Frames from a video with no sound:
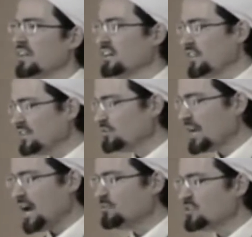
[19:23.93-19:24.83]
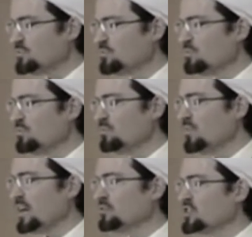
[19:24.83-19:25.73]
That's what happened. This
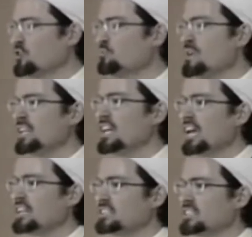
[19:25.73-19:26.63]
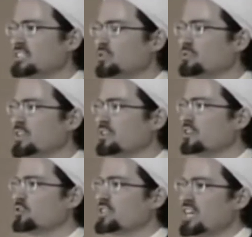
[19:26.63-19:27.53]
man was humiliated since he was a
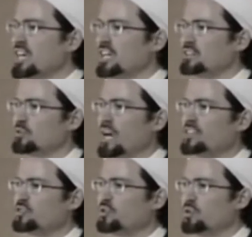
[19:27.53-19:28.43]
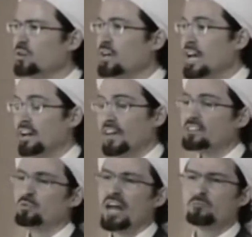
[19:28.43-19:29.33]
little kid in grade school. And
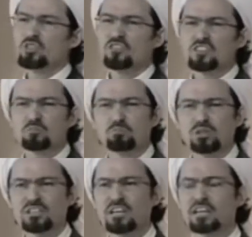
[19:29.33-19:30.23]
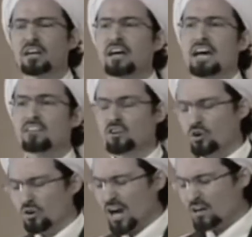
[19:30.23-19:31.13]
that's what happens, all this bullying. And the
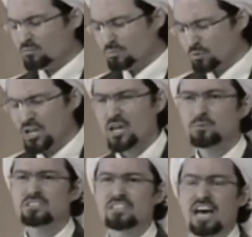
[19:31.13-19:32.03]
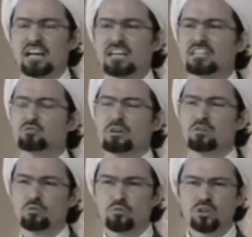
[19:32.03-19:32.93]
Quran prohibits that. It's one
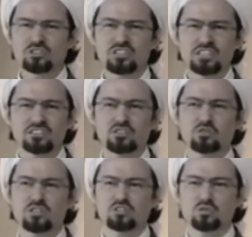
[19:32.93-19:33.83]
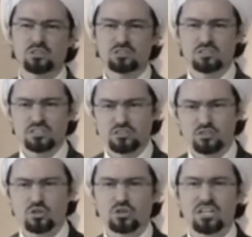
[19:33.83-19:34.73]
of the worst things that you can do is
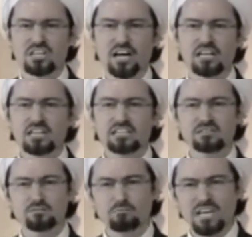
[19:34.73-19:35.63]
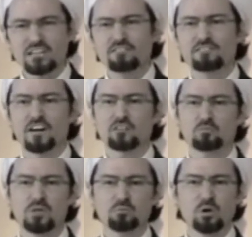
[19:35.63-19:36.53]
sukhriya, is making fun
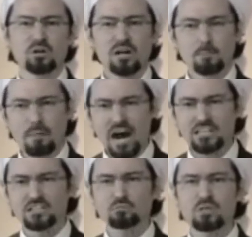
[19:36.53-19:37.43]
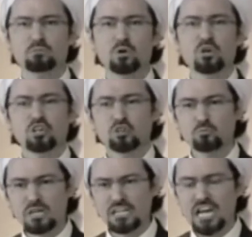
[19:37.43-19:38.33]
of people, mocking people,
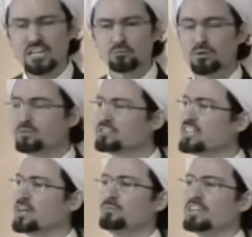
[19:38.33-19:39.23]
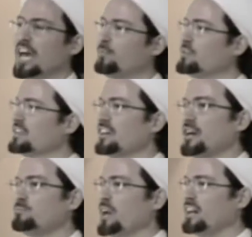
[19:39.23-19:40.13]
humiliating people. The same thing happened in
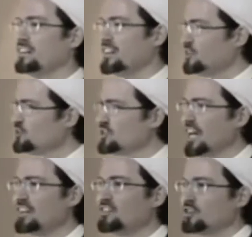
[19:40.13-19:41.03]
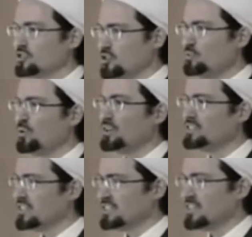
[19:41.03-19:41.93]
Columbine. You study those two
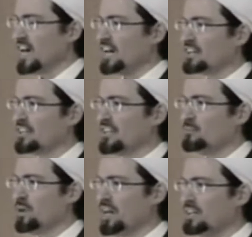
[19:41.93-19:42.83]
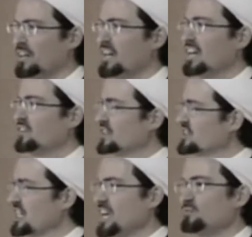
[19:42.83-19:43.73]
boys that did that in Columbine. The
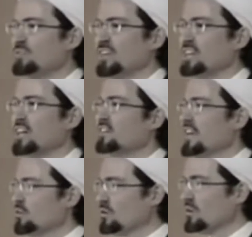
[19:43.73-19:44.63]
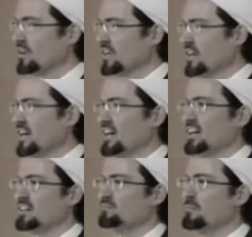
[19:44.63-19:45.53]
same thing. They were
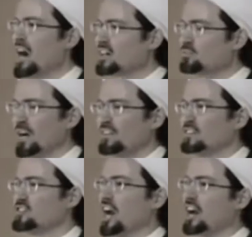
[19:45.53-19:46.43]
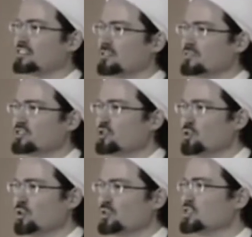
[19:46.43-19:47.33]
mocked by the jocks of the
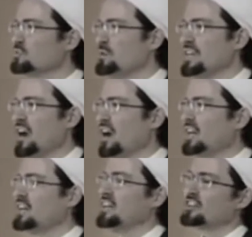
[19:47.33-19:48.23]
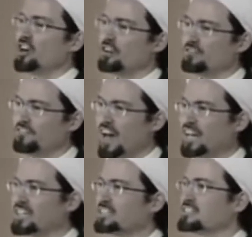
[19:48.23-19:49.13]
school, spit on, called
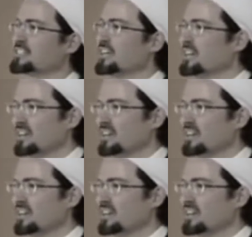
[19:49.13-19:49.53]
faggots.